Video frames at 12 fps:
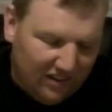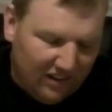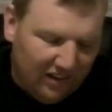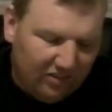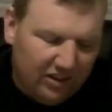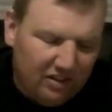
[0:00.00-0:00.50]

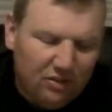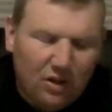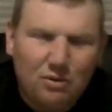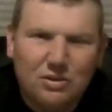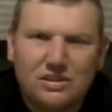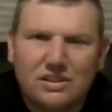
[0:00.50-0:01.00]
Have Kevin
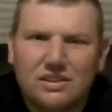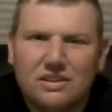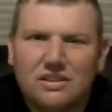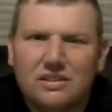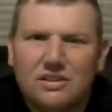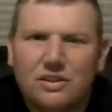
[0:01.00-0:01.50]
Owens
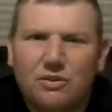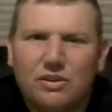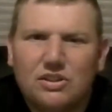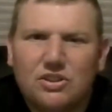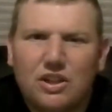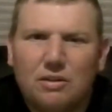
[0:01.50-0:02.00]
as
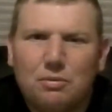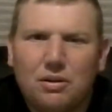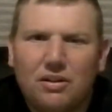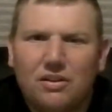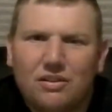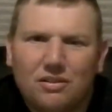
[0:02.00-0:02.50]
U.S.
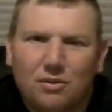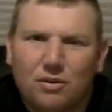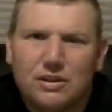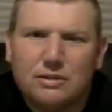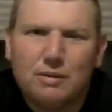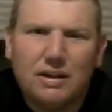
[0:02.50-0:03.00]
Champion
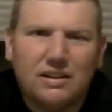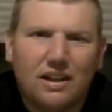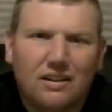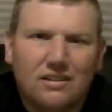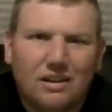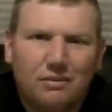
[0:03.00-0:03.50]
running SmackDown.
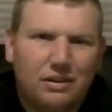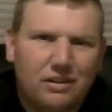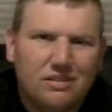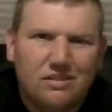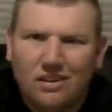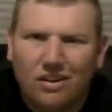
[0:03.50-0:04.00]
I mean,
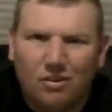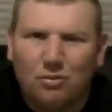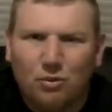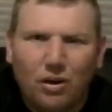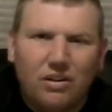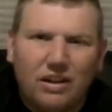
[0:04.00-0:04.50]
or
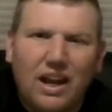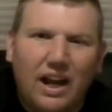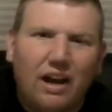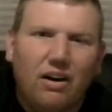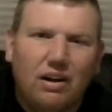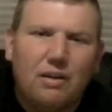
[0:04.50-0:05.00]
running that
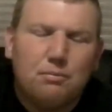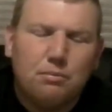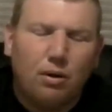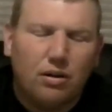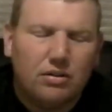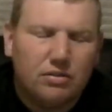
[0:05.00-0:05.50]
era
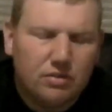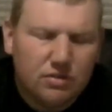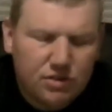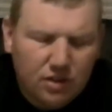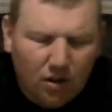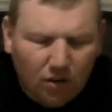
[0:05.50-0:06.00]
part of the
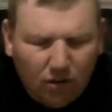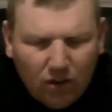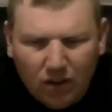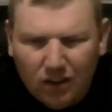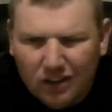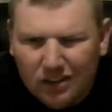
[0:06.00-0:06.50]
show.
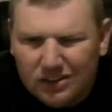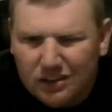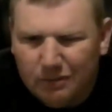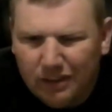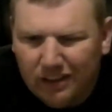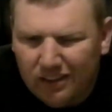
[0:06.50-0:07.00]
So, I
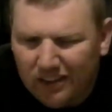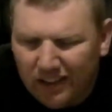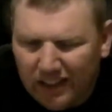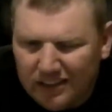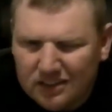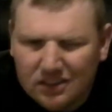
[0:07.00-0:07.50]
mean,
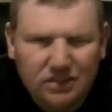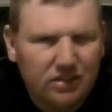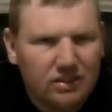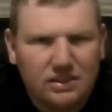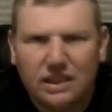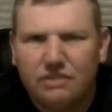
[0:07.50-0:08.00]
he's as good
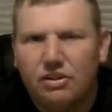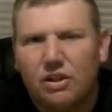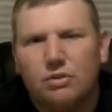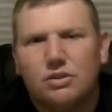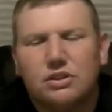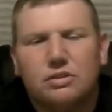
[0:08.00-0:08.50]
as Kevin
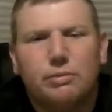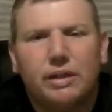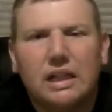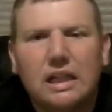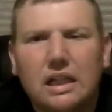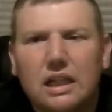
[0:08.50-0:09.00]
Owens to
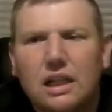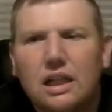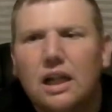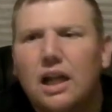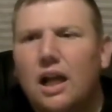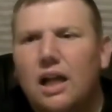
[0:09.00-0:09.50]
me.
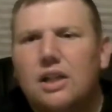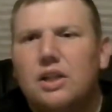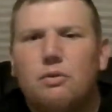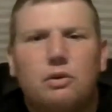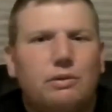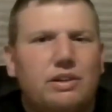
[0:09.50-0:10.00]

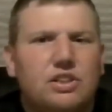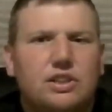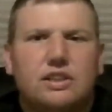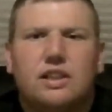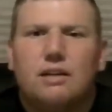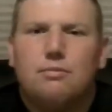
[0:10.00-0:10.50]
WWE's
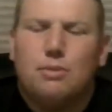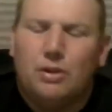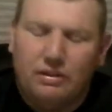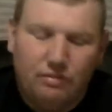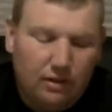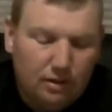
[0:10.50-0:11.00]
just got to
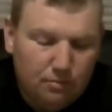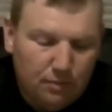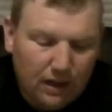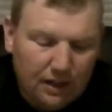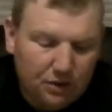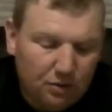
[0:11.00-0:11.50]
believe in him. But
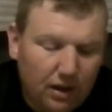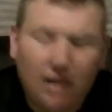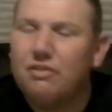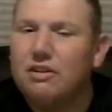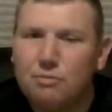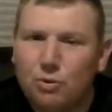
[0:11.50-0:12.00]
I do
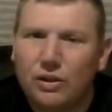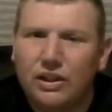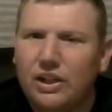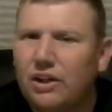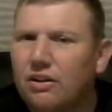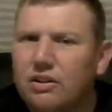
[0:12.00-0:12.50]
have him winning
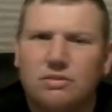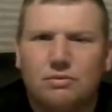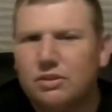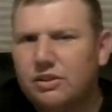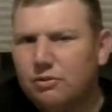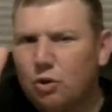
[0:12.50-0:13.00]
here.
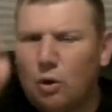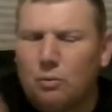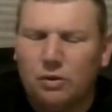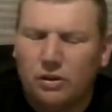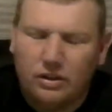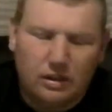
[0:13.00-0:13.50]

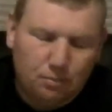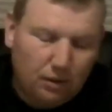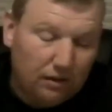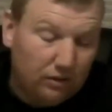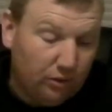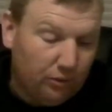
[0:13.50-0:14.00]
Corbin will end up
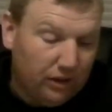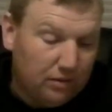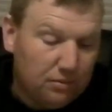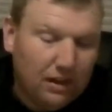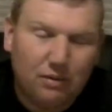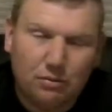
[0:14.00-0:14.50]
probably winning,
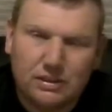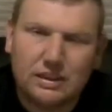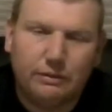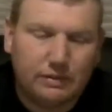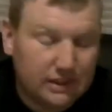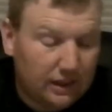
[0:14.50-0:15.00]
but I want
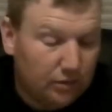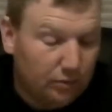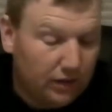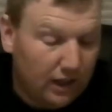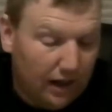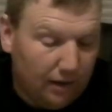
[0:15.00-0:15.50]
Sami Zayn to
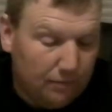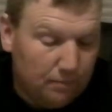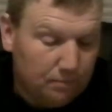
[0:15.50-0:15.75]
win that.